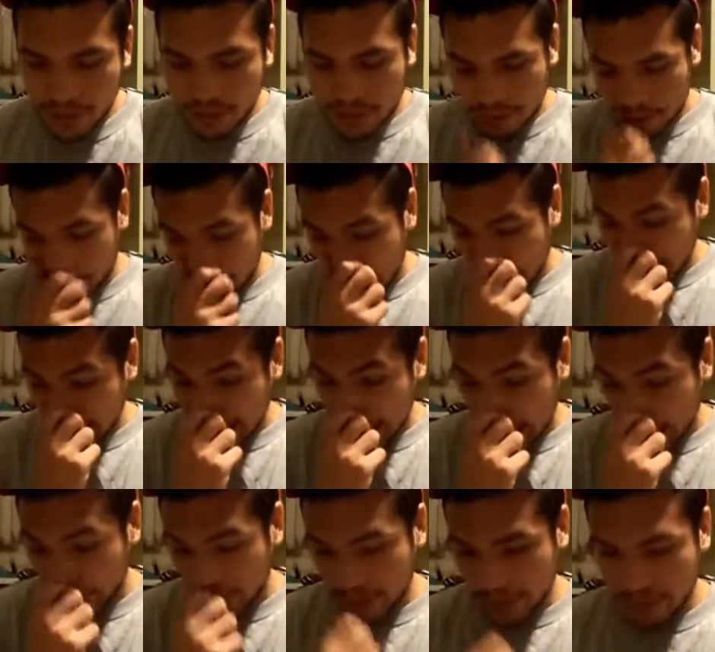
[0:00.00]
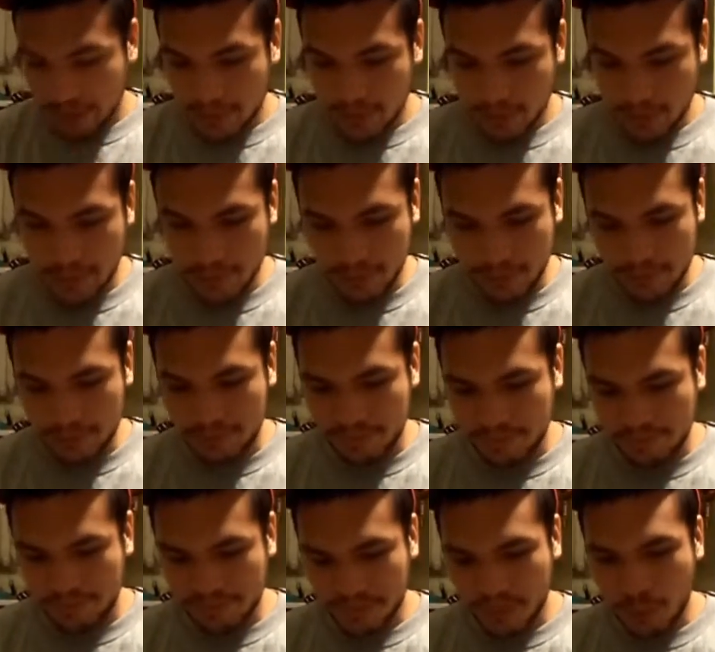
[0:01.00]
so that's how it
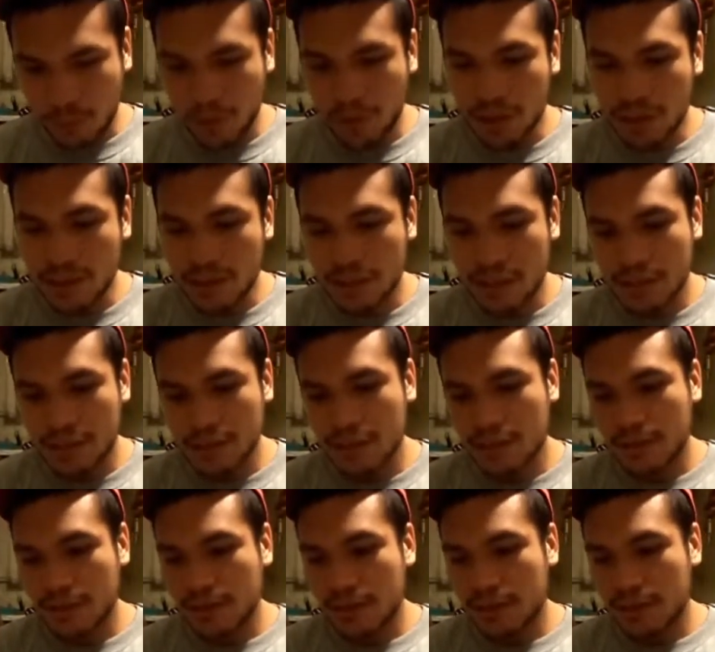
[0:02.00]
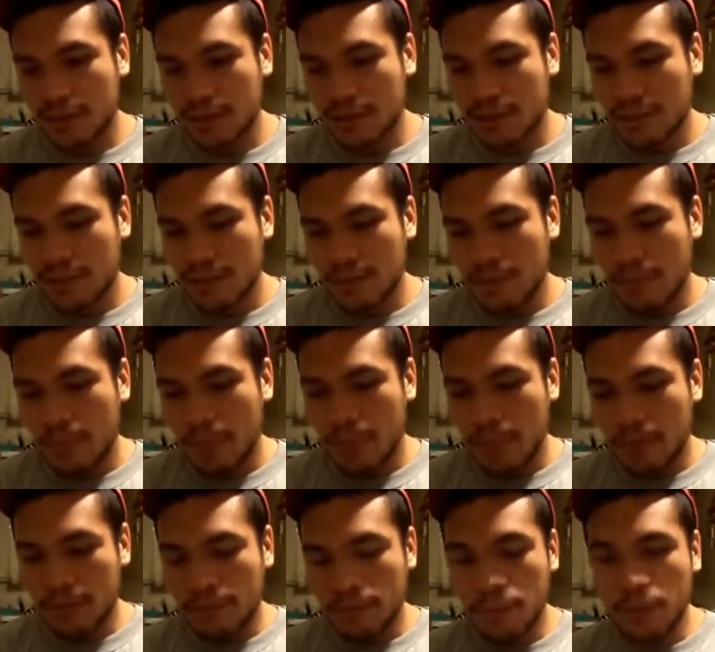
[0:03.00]
was
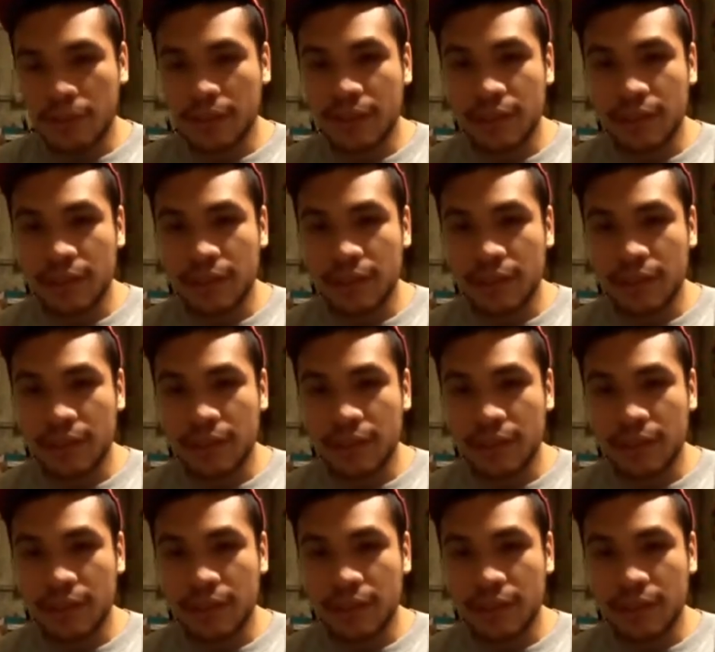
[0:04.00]
before the